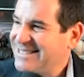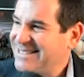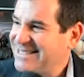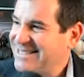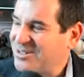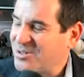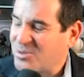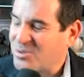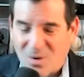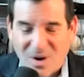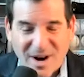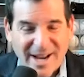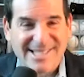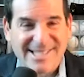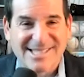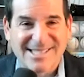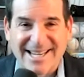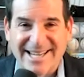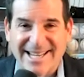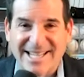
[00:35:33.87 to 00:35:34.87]

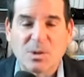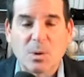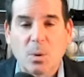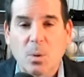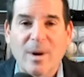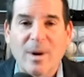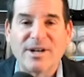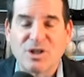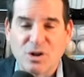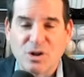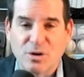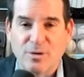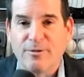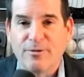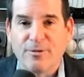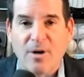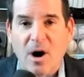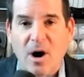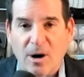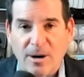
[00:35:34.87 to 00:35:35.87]
Christ, I guess we went too
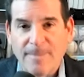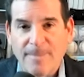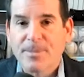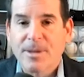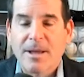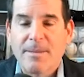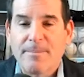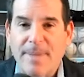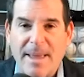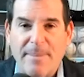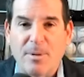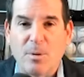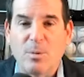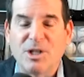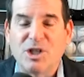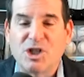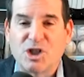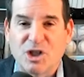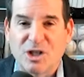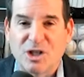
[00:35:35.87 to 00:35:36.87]
far. Maybe we
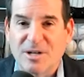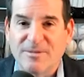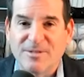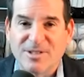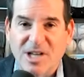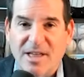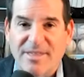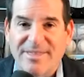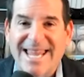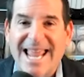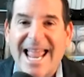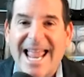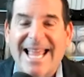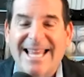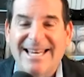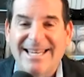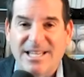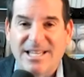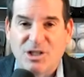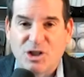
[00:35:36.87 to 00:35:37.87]
shouldn't have done the
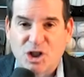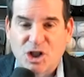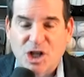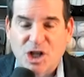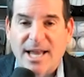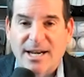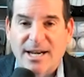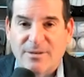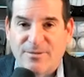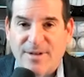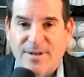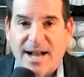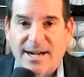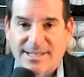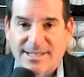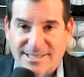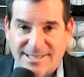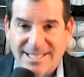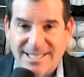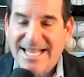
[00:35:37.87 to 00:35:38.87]
80th shot of
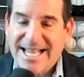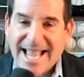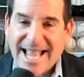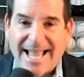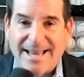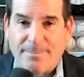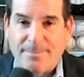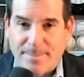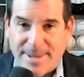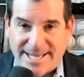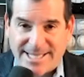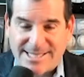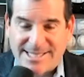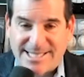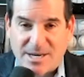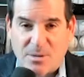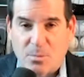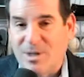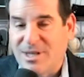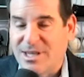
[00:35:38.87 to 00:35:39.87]
vodka and mixed
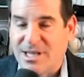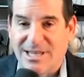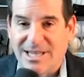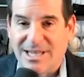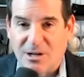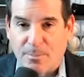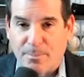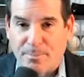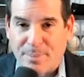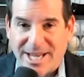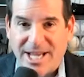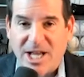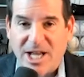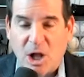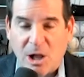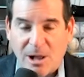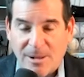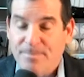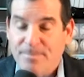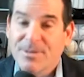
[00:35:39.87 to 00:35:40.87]
it with a little
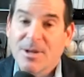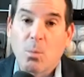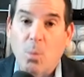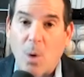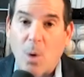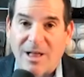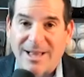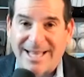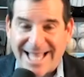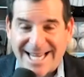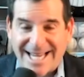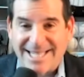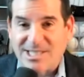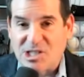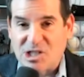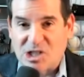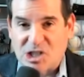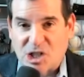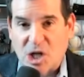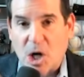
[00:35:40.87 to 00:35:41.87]
pill while getting
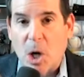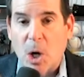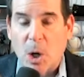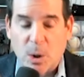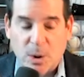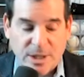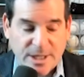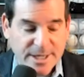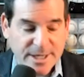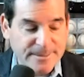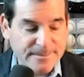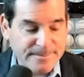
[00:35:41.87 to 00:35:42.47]
stoned.